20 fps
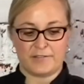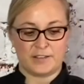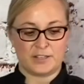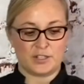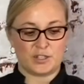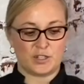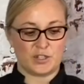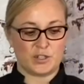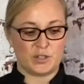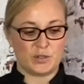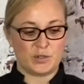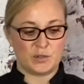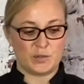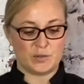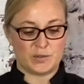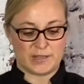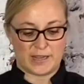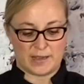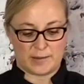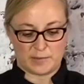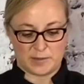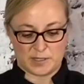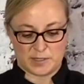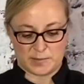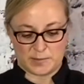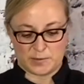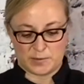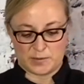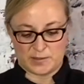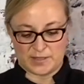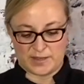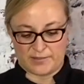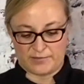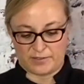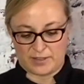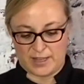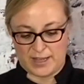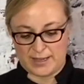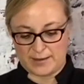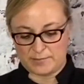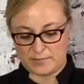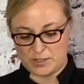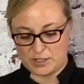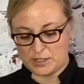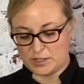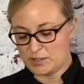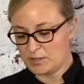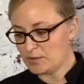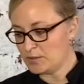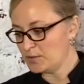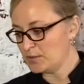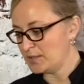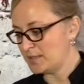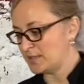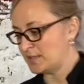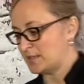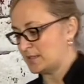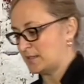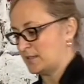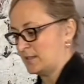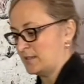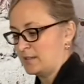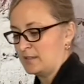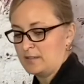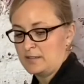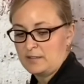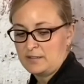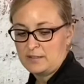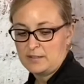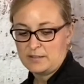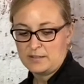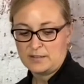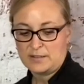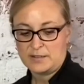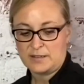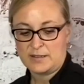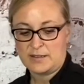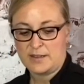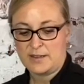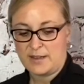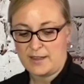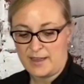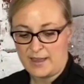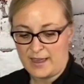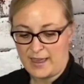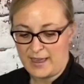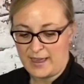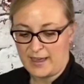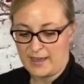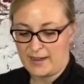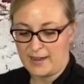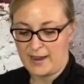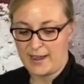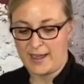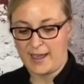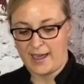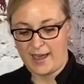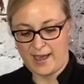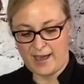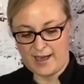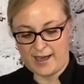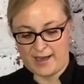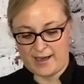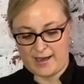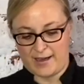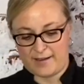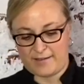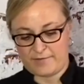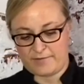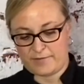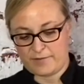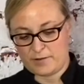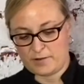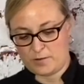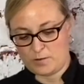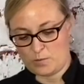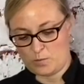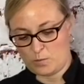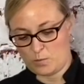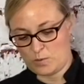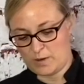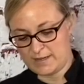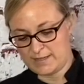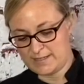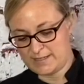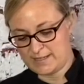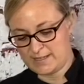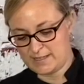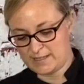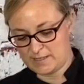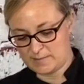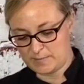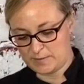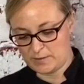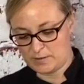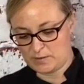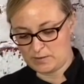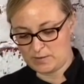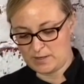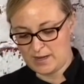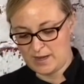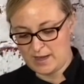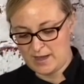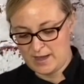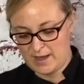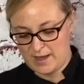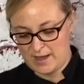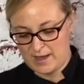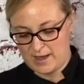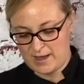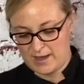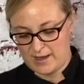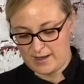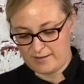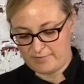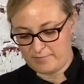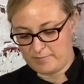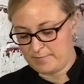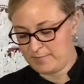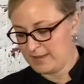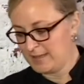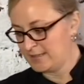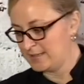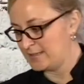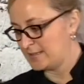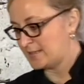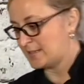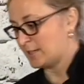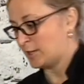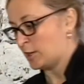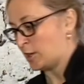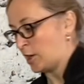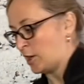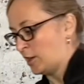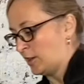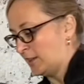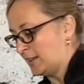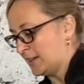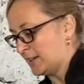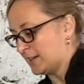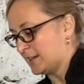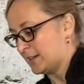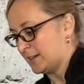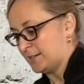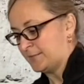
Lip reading: 2 tablespoons of lime juice. And I have 1 teaspoon of minced garlic.